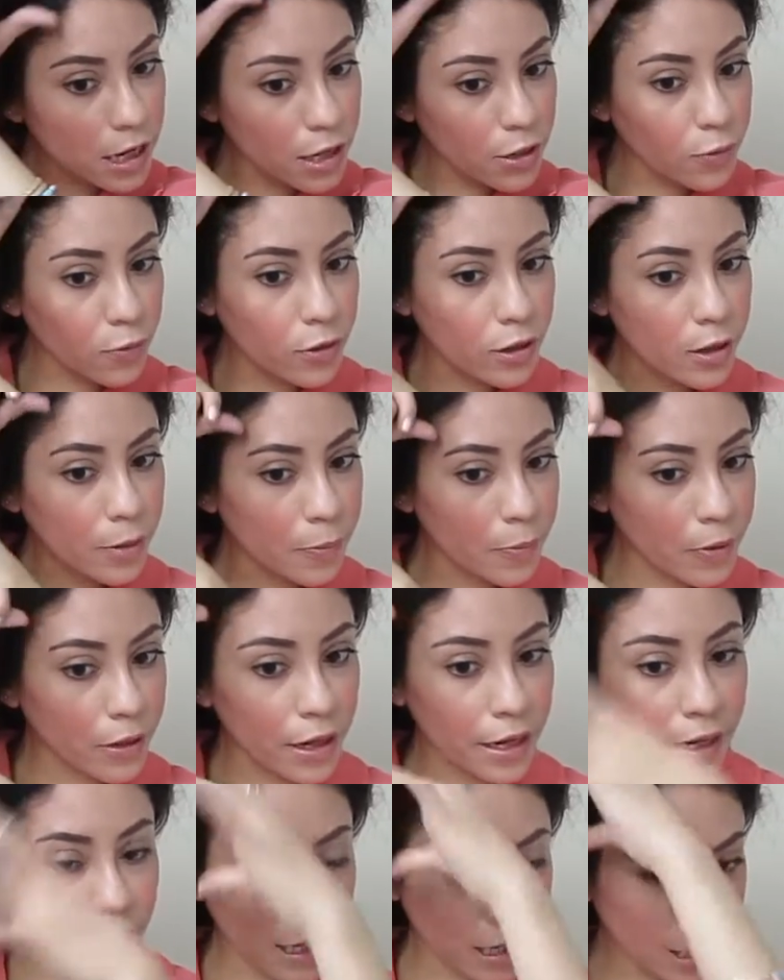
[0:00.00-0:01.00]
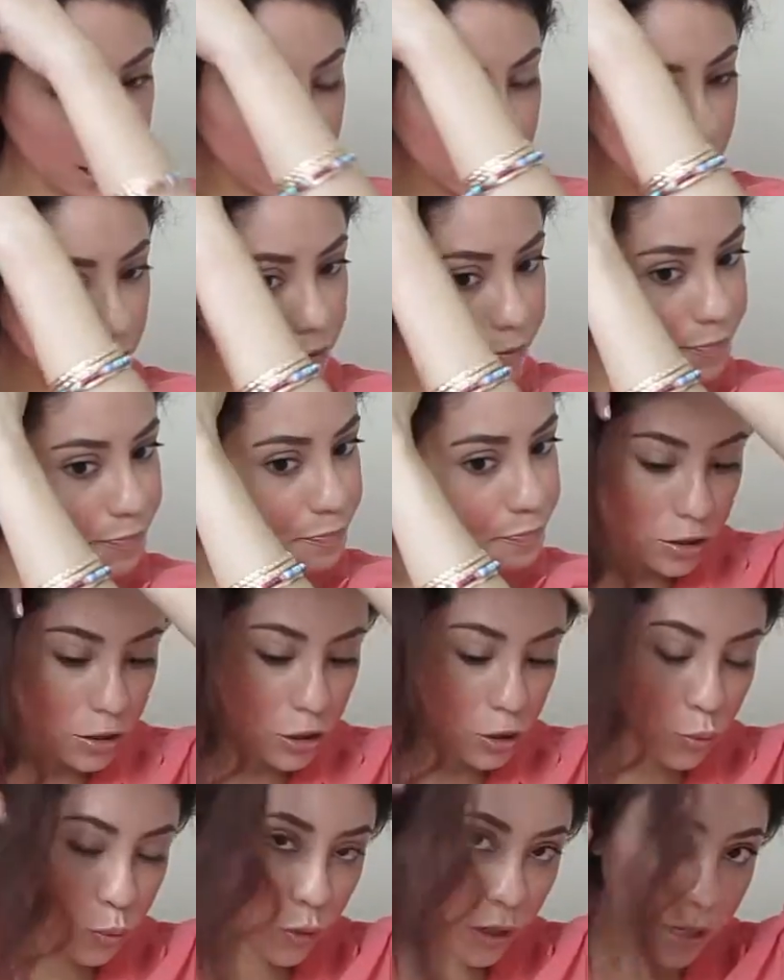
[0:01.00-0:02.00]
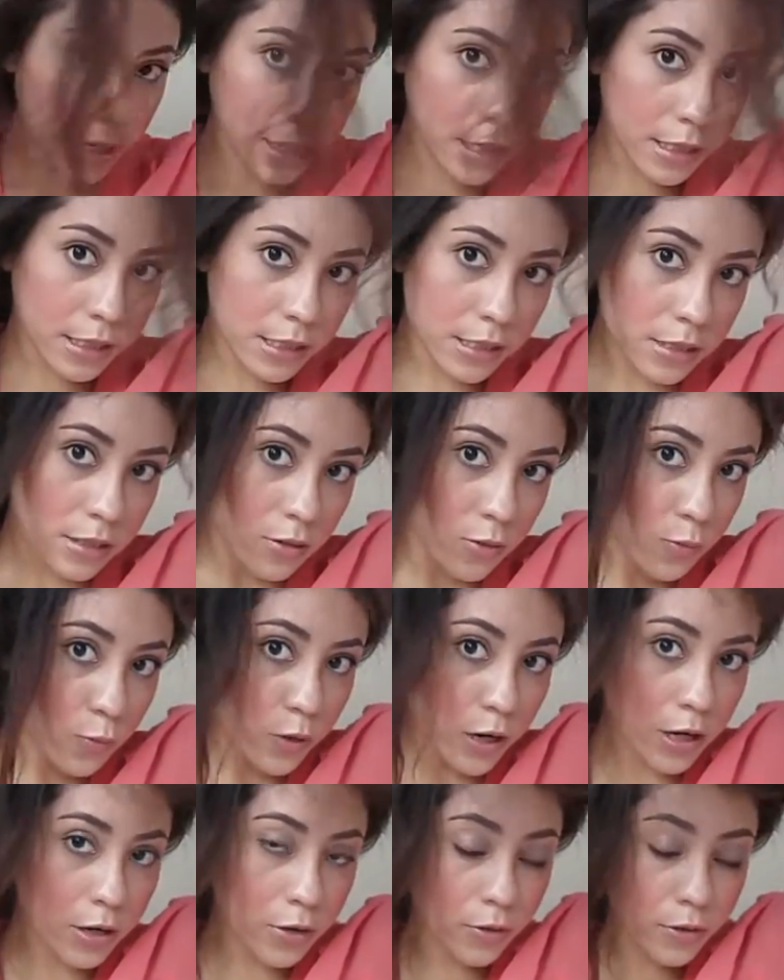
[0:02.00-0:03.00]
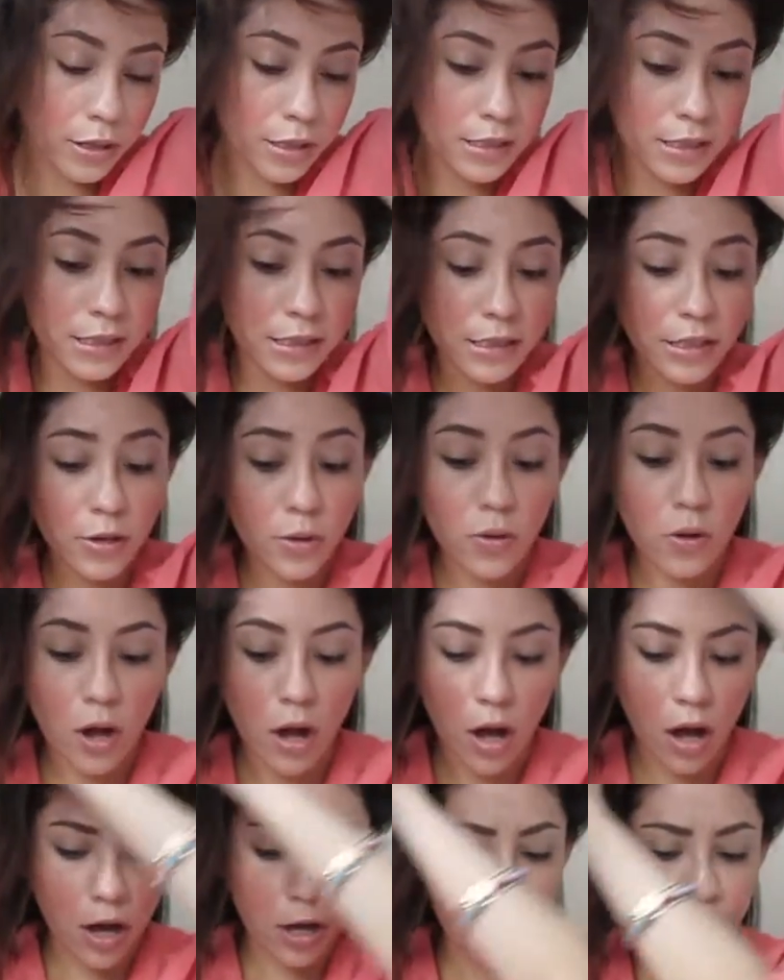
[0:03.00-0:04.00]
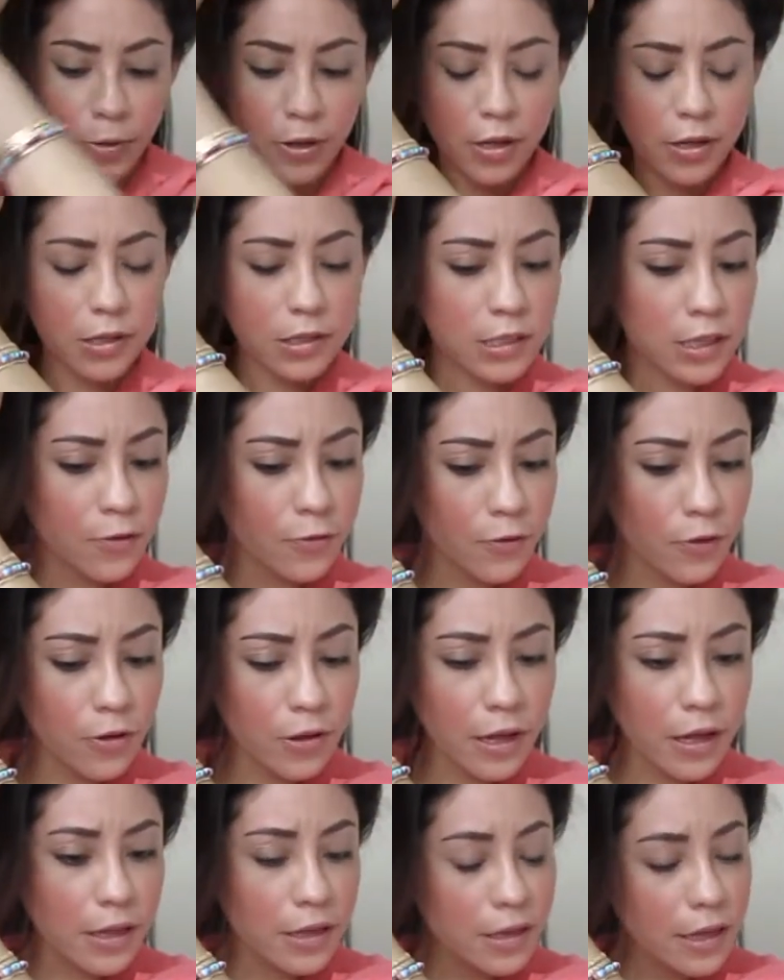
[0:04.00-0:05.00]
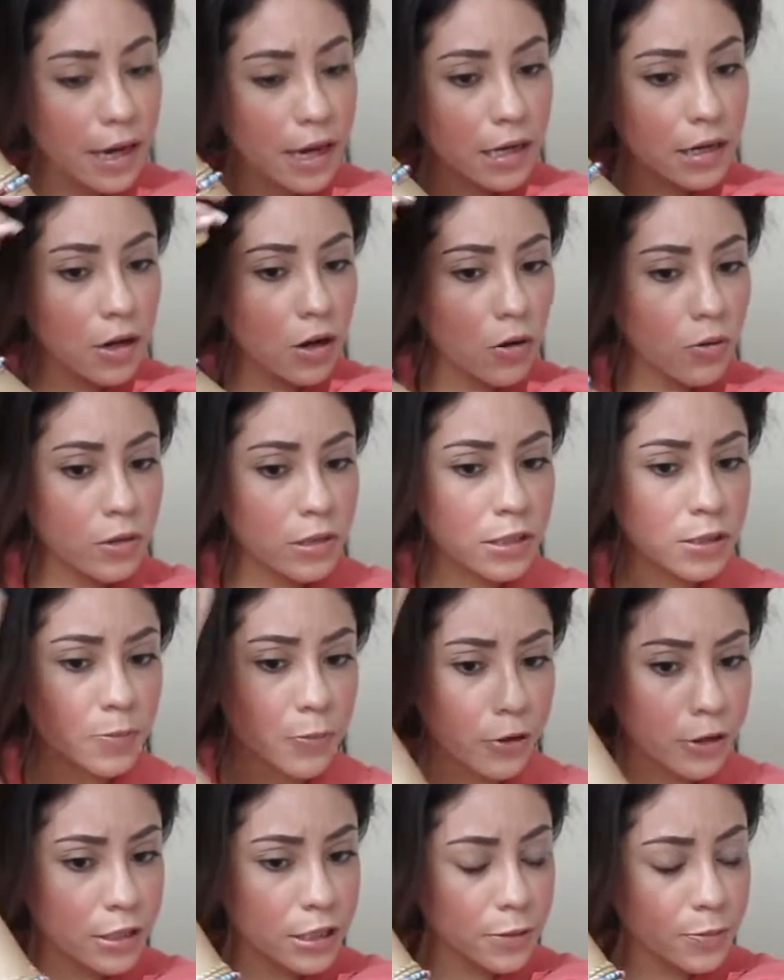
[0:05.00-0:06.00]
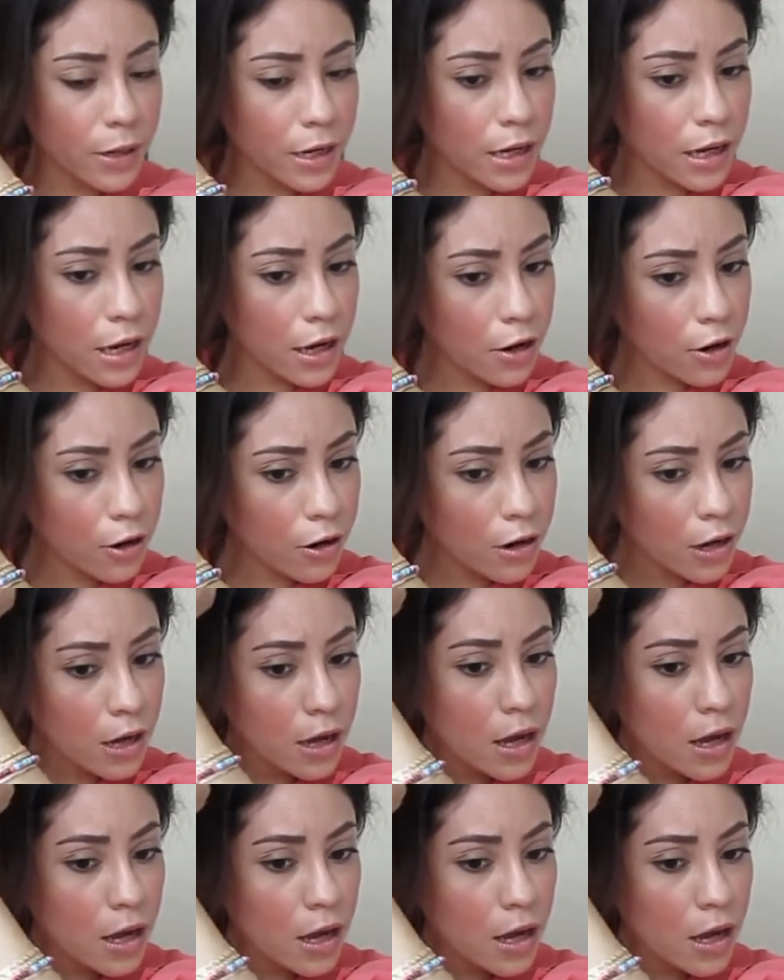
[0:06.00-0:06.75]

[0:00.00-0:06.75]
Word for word: I don't want to apply heat twice while it's still hot because I feel like that always burns my hair